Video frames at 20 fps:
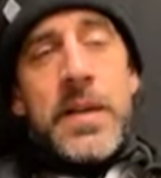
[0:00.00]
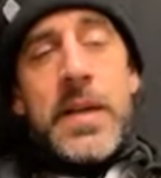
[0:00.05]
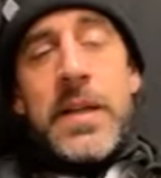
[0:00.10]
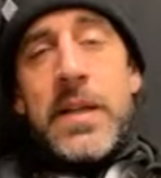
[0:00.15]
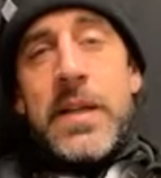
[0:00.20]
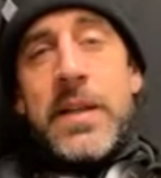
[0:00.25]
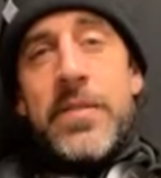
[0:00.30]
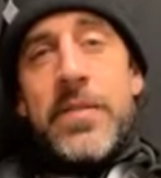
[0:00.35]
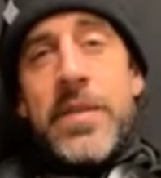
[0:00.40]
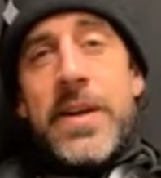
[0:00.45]
I
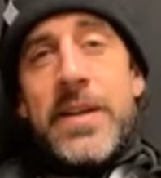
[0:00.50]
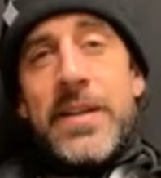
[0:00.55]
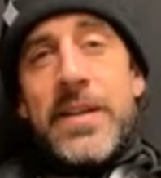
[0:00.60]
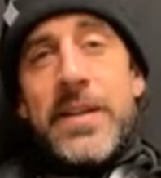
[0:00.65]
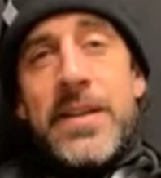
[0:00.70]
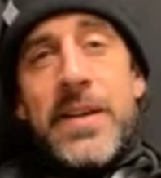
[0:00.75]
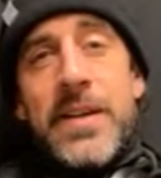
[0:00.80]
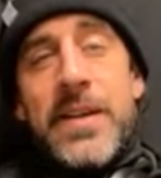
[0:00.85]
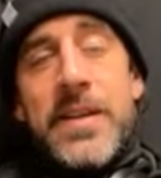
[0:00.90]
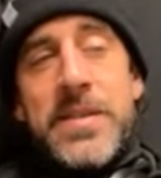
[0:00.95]
love
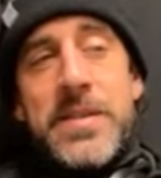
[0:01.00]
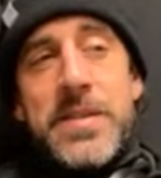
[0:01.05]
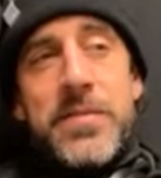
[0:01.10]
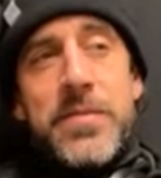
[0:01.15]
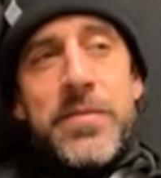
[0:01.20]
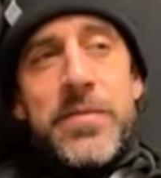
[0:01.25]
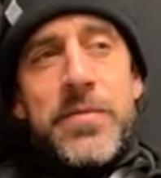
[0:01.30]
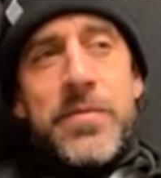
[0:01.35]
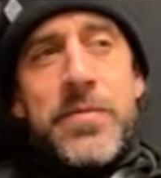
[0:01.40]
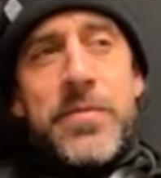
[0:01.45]
Allen. Allen's
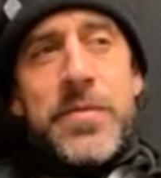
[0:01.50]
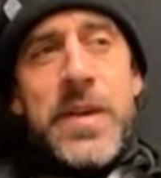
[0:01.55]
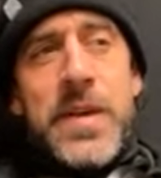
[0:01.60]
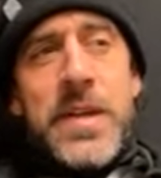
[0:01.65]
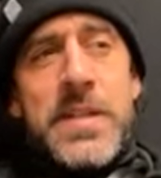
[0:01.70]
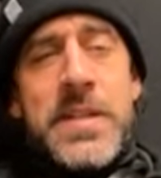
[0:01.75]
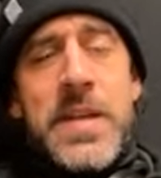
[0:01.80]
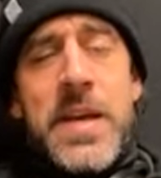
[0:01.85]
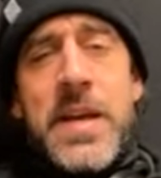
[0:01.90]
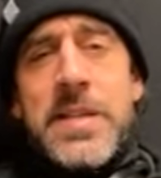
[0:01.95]
a
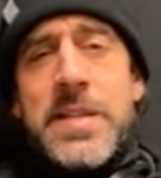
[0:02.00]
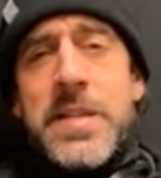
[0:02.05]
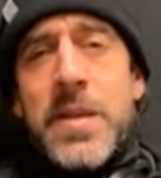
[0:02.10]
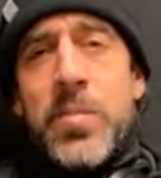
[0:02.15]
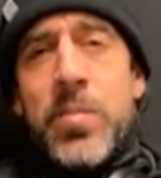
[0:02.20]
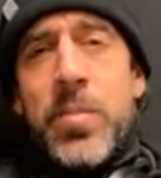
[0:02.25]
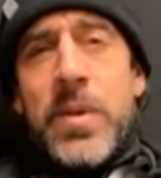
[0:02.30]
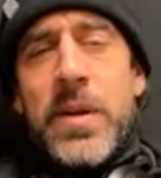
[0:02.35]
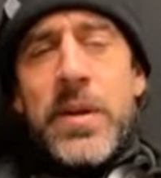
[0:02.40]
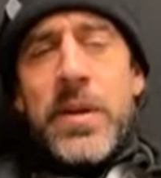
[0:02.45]

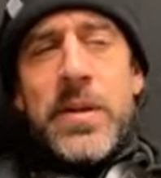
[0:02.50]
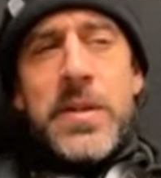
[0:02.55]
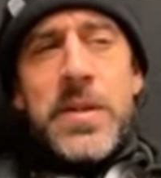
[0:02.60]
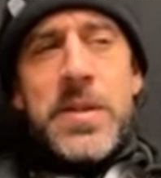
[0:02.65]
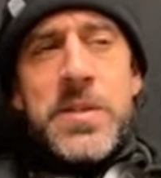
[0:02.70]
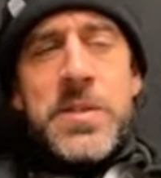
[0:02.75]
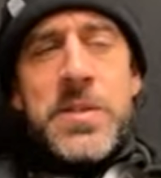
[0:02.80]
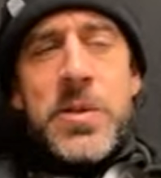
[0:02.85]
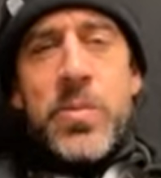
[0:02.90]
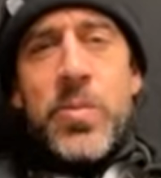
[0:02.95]
fantastic player,
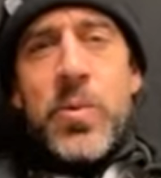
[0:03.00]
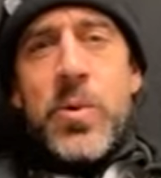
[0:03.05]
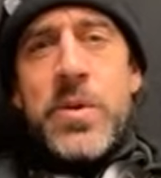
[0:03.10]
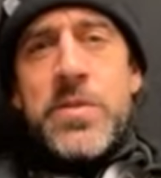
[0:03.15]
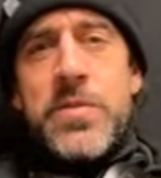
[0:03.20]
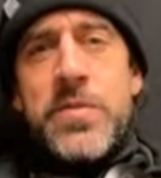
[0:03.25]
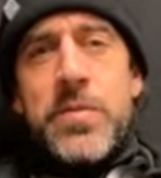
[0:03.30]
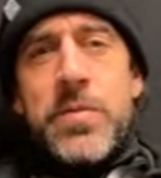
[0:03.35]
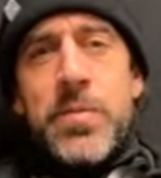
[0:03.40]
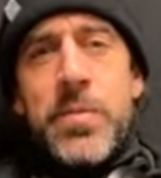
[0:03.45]
does so
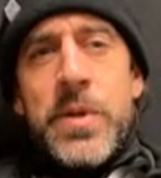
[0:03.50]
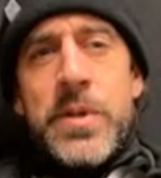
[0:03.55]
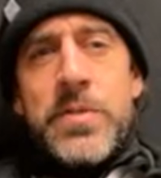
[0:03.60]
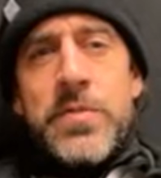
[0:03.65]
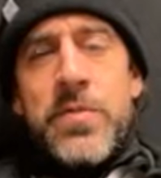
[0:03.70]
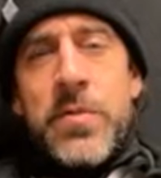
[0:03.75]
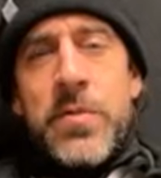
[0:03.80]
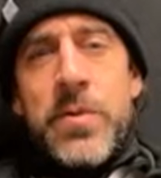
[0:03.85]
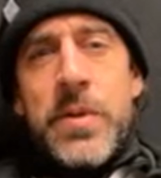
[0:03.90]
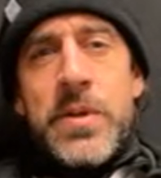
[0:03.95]

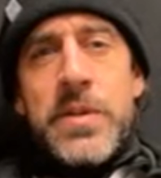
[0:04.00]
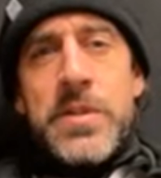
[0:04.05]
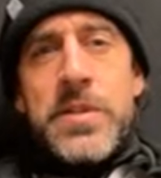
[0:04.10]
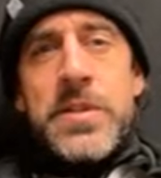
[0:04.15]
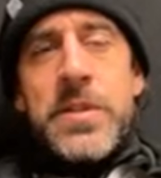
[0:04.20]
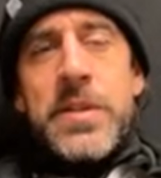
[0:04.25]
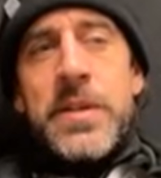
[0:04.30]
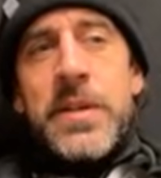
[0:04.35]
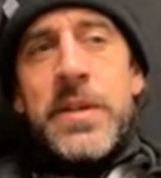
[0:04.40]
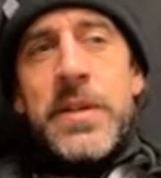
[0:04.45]
much for
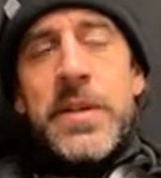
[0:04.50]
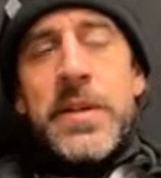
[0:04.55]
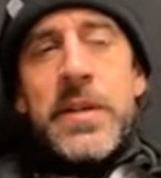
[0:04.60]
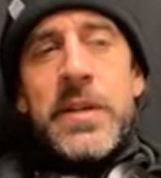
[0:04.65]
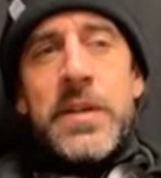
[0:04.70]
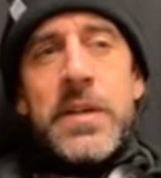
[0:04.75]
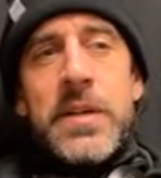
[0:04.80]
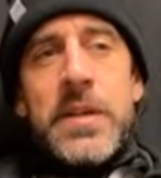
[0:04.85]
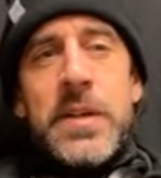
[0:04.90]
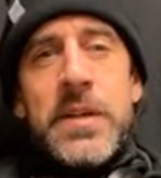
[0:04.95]
us.
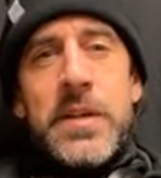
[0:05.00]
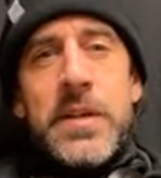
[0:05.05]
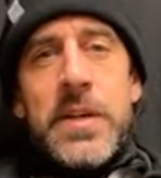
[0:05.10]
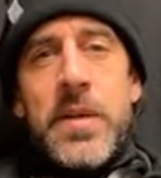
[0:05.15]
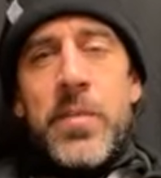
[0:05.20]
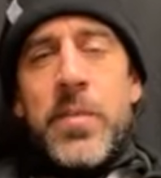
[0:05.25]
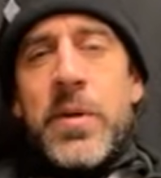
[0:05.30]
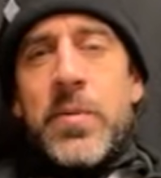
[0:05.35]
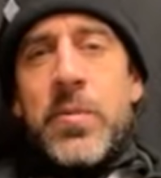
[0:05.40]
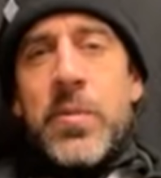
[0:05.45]

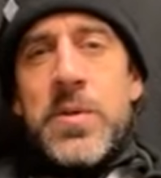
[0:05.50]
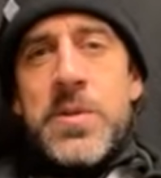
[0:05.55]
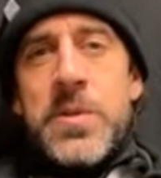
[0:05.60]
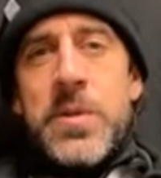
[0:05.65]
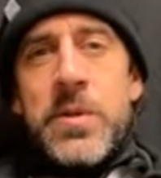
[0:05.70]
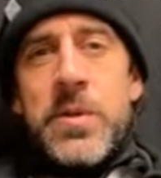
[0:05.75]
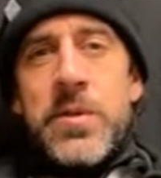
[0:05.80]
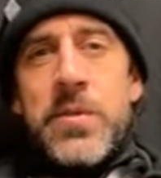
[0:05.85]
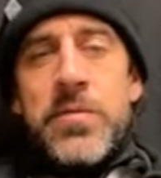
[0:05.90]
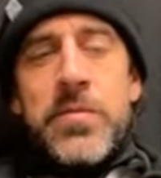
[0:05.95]
I'm going to
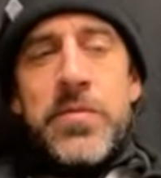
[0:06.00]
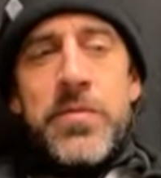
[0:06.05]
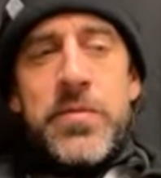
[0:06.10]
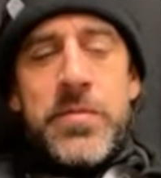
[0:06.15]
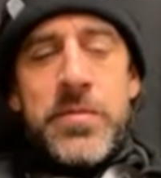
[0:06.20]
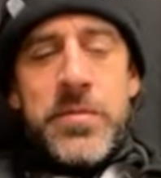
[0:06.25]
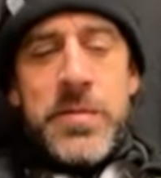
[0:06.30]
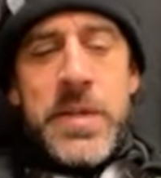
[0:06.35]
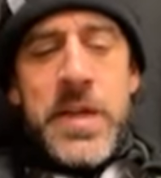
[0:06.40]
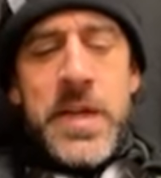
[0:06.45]
reserve
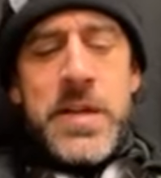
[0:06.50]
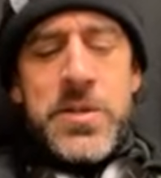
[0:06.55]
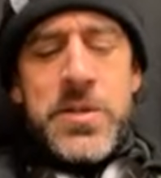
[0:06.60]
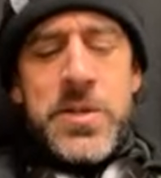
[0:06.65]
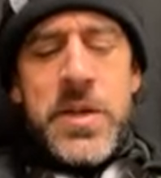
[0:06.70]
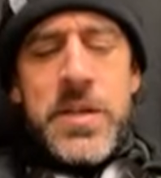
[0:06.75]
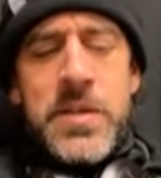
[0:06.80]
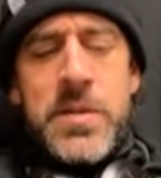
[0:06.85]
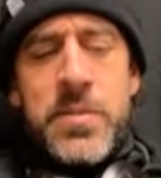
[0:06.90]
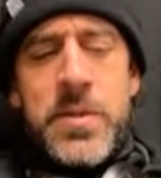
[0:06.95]
that
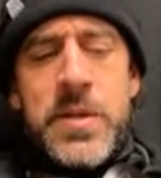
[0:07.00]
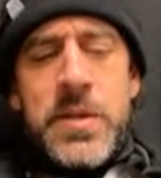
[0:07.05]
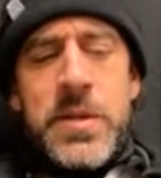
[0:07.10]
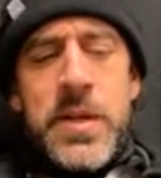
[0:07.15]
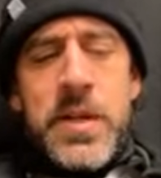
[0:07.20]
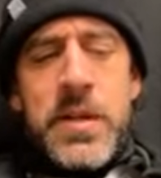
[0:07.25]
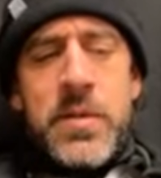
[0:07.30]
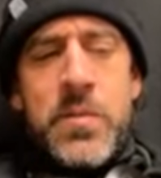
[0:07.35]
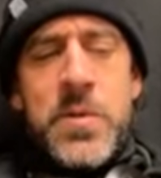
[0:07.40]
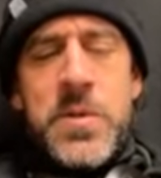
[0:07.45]
judgment
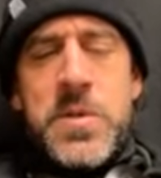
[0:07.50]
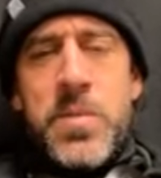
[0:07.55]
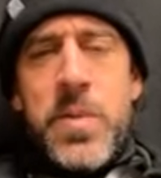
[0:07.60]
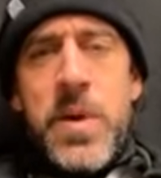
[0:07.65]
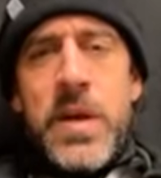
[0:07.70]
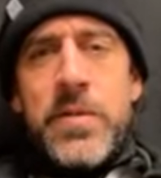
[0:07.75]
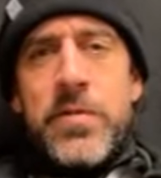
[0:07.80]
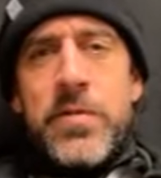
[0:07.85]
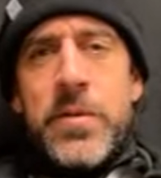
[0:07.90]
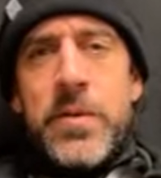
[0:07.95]
out of
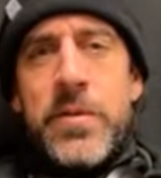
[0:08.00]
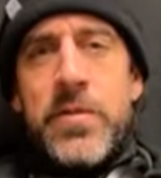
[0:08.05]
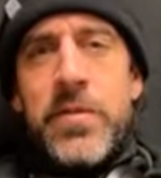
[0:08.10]
respect for